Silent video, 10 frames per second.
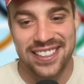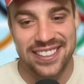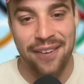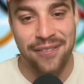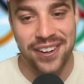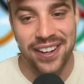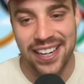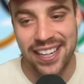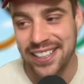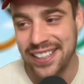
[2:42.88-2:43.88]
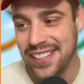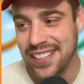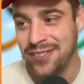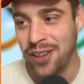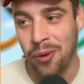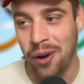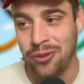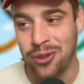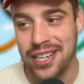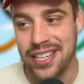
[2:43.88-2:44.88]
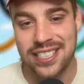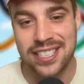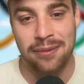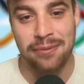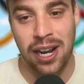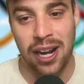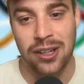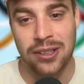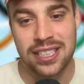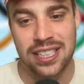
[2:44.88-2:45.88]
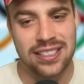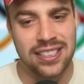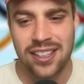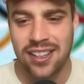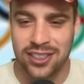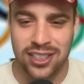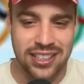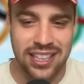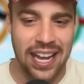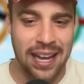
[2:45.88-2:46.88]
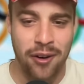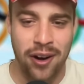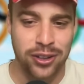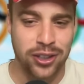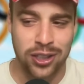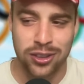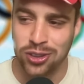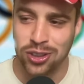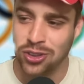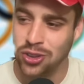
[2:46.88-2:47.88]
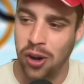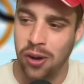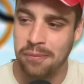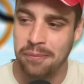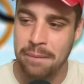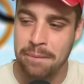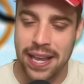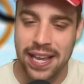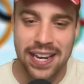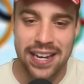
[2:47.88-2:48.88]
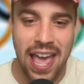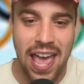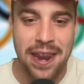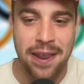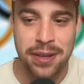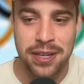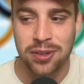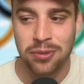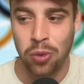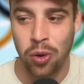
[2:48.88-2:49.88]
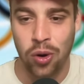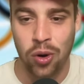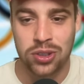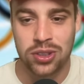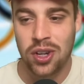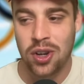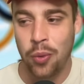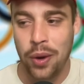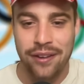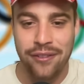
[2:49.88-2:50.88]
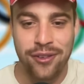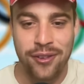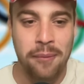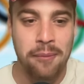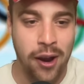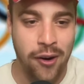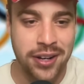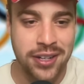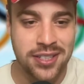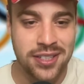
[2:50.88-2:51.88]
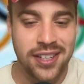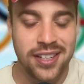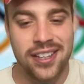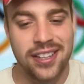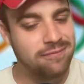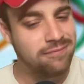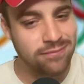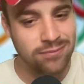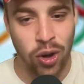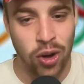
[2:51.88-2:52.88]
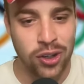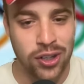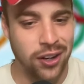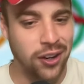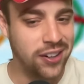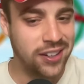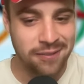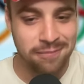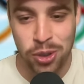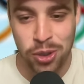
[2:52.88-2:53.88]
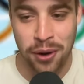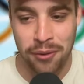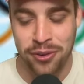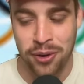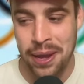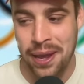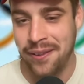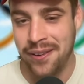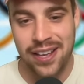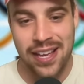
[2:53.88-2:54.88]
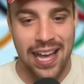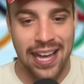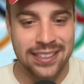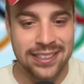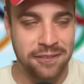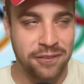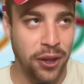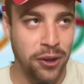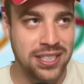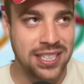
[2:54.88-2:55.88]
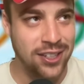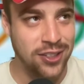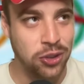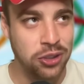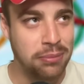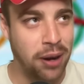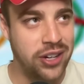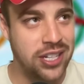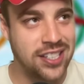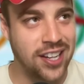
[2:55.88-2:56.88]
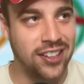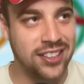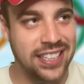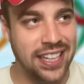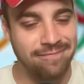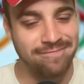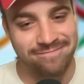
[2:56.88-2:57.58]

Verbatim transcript: definitely. No one really has come close. And I just think Emma Raducanu should not be picking enemies and wars with the Murrays. Not a good look. Move on from it. And for those saying Judy Murray started it,